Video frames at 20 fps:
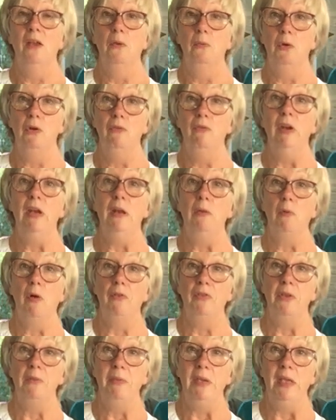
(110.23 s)
when really
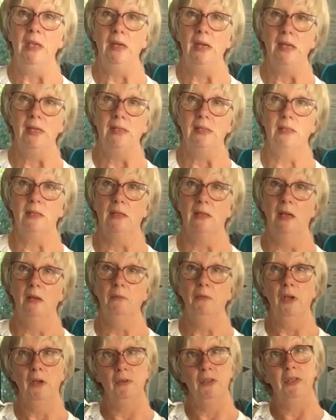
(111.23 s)
what they mean is
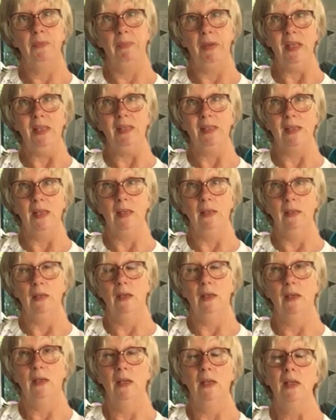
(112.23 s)
I'm going to piecing.